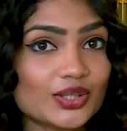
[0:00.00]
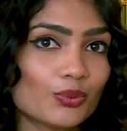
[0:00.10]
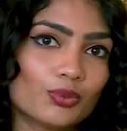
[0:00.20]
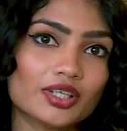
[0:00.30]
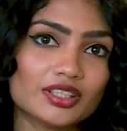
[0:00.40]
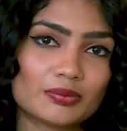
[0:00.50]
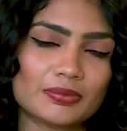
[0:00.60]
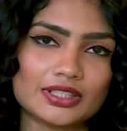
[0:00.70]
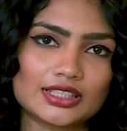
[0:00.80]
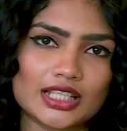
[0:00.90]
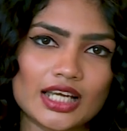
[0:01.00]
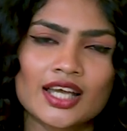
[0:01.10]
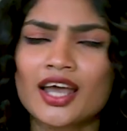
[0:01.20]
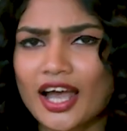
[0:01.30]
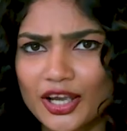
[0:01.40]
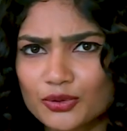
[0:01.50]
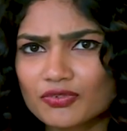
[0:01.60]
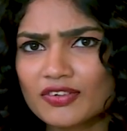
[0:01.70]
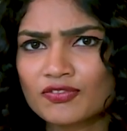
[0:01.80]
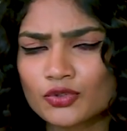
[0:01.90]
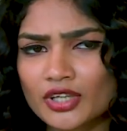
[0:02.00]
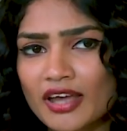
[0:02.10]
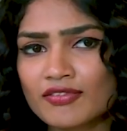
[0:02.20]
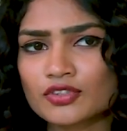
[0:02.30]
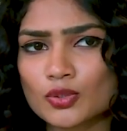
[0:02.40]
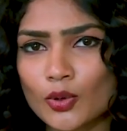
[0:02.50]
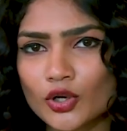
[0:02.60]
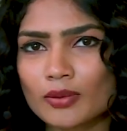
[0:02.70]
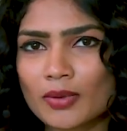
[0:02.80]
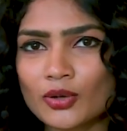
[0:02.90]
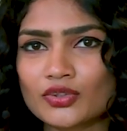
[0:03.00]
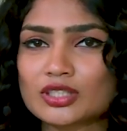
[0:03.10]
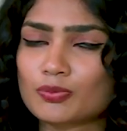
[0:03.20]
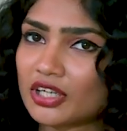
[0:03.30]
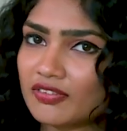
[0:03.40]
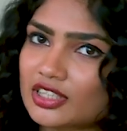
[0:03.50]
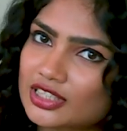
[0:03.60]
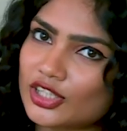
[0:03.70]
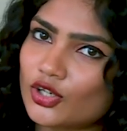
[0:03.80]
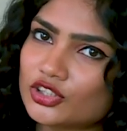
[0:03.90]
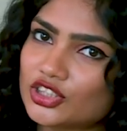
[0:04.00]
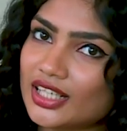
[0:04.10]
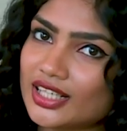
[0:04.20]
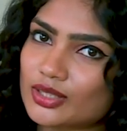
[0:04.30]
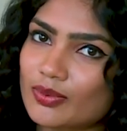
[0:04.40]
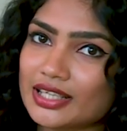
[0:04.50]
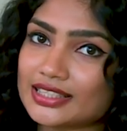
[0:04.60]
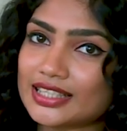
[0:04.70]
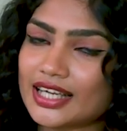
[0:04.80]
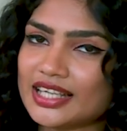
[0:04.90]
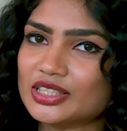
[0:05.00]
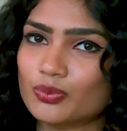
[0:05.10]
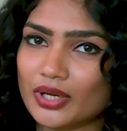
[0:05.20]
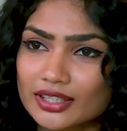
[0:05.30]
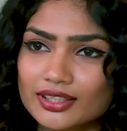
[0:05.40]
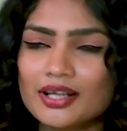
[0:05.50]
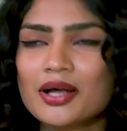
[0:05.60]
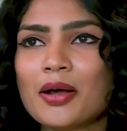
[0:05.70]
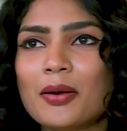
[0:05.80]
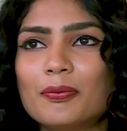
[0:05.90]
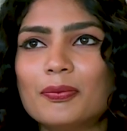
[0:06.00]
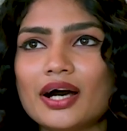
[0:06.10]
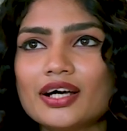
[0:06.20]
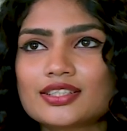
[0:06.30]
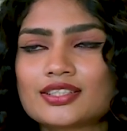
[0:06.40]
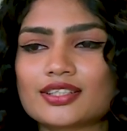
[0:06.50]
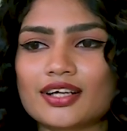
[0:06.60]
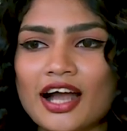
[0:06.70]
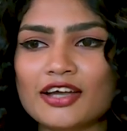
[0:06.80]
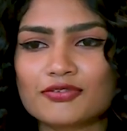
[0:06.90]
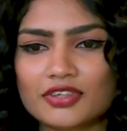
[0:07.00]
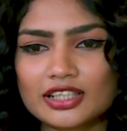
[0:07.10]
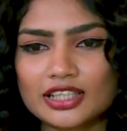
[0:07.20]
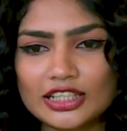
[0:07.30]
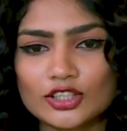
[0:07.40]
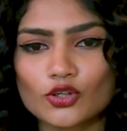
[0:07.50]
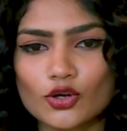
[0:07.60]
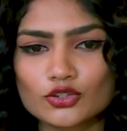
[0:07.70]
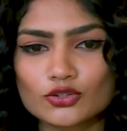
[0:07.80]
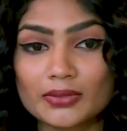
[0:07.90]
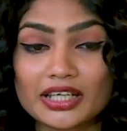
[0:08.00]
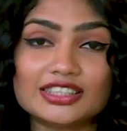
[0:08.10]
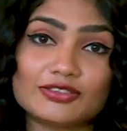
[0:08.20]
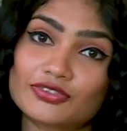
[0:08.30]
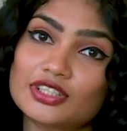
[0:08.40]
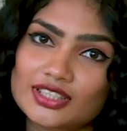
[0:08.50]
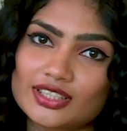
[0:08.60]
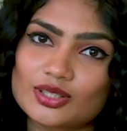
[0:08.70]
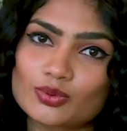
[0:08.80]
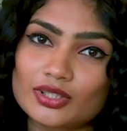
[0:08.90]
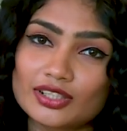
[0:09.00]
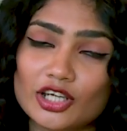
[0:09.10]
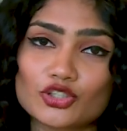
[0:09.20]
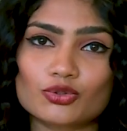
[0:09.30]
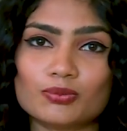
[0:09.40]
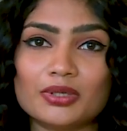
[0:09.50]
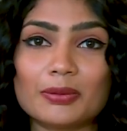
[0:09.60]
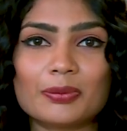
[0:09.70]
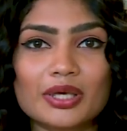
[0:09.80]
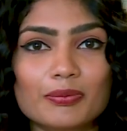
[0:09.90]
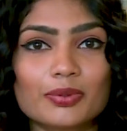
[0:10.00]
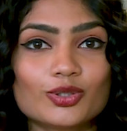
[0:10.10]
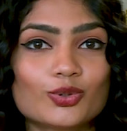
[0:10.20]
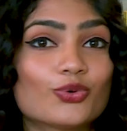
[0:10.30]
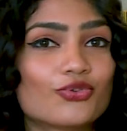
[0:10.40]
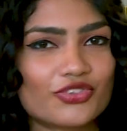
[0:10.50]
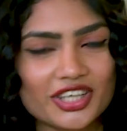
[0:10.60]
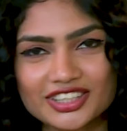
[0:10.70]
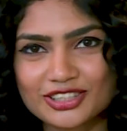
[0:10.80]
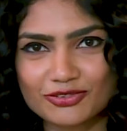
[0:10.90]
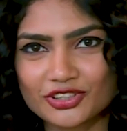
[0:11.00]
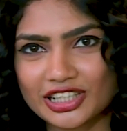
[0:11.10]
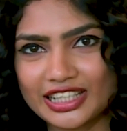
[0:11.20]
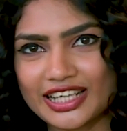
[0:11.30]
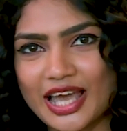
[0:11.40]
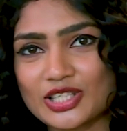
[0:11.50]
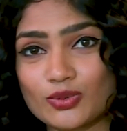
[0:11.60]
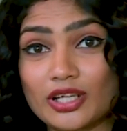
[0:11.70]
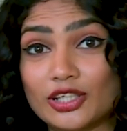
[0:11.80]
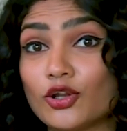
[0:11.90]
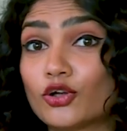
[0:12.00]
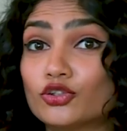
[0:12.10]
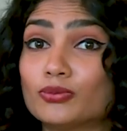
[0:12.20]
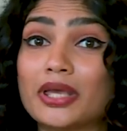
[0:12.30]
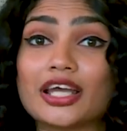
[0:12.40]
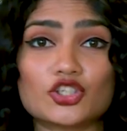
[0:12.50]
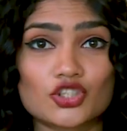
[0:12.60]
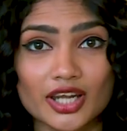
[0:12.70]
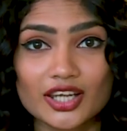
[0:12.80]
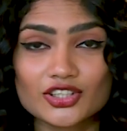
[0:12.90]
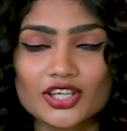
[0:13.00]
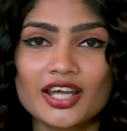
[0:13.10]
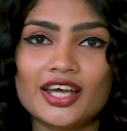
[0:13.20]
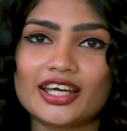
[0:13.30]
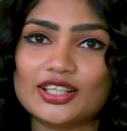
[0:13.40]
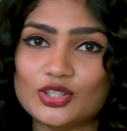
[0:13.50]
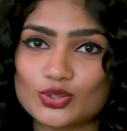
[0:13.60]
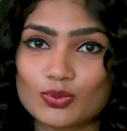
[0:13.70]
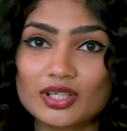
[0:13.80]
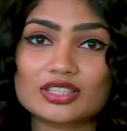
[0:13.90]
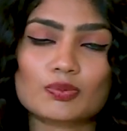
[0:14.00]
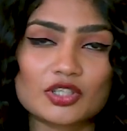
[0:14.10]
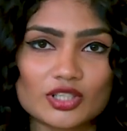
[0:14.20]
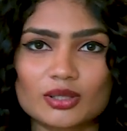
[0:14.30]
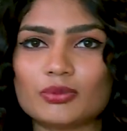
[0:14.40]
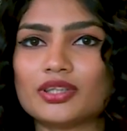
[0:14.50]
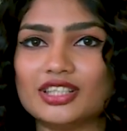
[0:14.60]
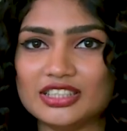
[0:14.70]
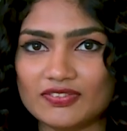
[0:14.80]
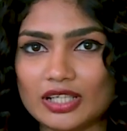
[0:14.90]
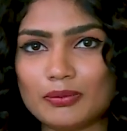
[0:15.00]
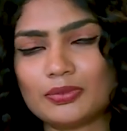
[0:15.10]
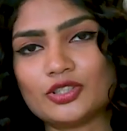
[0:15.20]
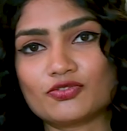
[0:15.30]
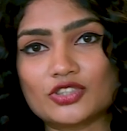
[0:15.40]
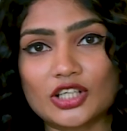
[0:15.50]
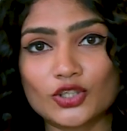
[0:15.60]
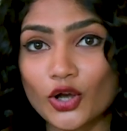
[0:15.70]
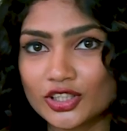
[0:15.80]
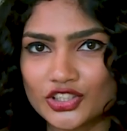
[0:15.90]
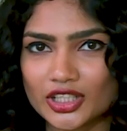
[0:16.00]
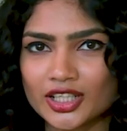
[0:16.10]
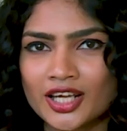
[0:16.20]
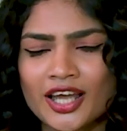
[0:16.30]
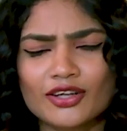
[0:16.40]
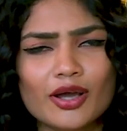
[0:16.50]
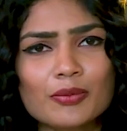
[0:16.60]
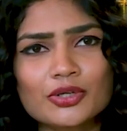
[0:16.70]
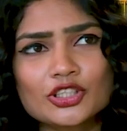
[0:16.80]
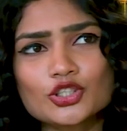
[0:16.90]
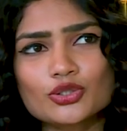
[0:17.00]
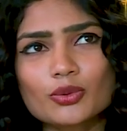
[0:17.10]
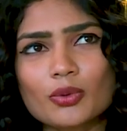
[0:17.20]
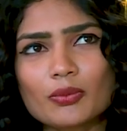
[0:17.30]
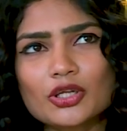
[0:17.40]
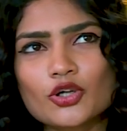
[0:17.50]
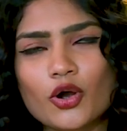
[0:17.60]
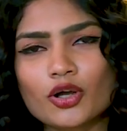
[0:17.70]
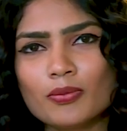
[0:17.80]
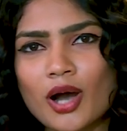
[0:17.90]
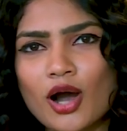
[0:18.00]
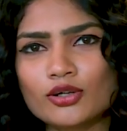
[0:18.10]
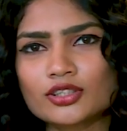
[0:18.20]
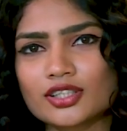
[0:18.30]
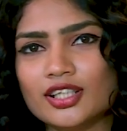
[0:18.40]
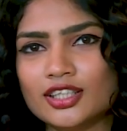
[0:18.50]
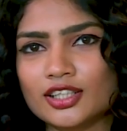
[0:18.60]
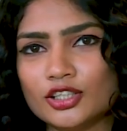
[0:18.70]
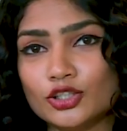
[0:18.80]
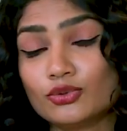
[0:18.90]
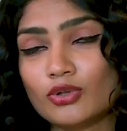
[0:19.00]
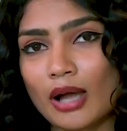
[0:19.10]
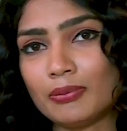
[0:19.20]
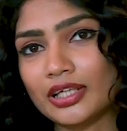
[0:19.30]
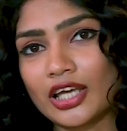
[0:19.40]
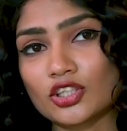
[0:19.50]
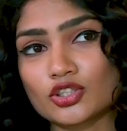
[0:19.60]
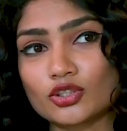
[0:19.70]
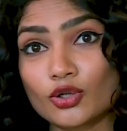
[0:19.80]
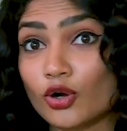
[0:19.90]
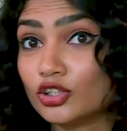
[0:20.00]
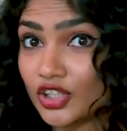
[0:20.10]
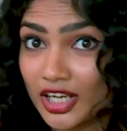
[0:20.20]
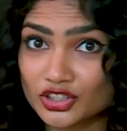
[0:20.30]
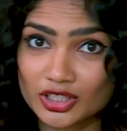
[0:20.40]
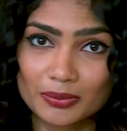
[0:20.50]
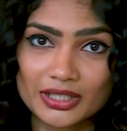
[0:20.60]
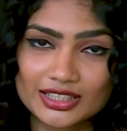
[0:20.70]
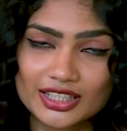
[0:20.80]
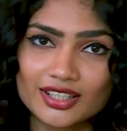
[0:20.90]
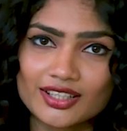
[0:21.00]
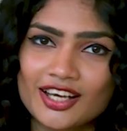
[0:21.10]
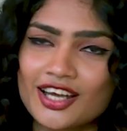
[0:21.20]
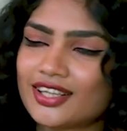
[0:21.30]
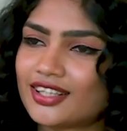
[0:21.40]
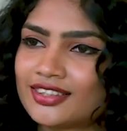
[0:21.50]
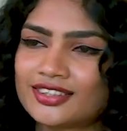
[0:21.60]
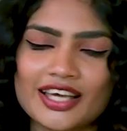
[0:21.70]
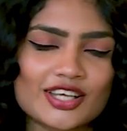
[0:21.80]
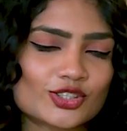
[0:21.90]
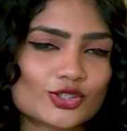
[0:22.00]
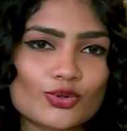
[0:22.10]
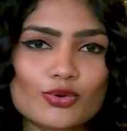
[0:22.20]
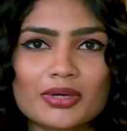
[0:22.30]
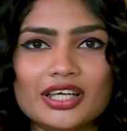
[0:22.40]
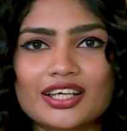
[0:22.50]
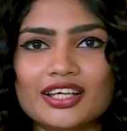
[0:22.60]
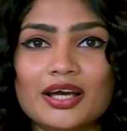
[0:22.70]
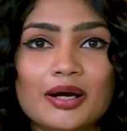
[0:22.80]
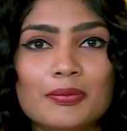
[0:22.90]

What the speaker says: in the world per se. I know we would have spoken about this previously on Gen XYZ as well, but I feel that in order to make a difference in this world, there should be people who think differently as well in order to make a change in this world, especially with the development of technology. Now, I'm pretty sure when we talk about the new application called ChatGPT, there's so many